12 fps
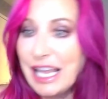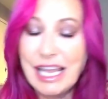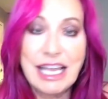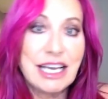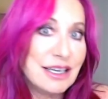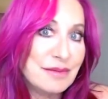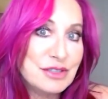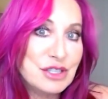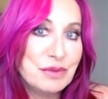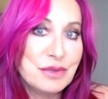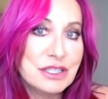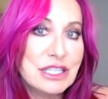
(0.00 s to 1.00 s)
And I'm
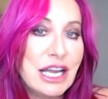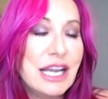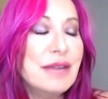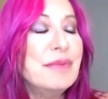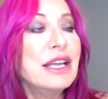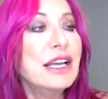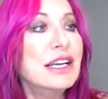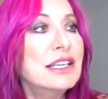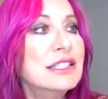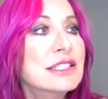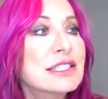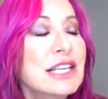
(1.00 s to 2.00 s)
super excited
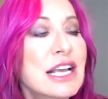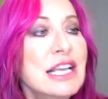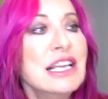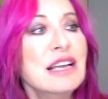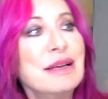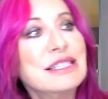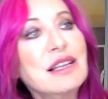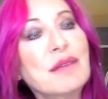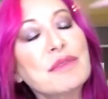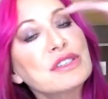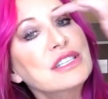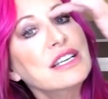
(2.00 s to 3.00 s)
because in my
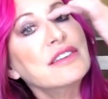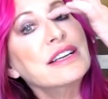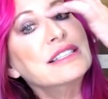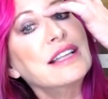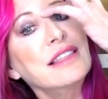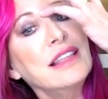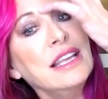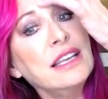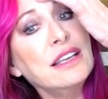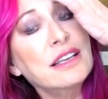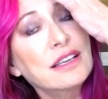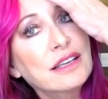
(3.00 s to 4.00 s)
summer series, I think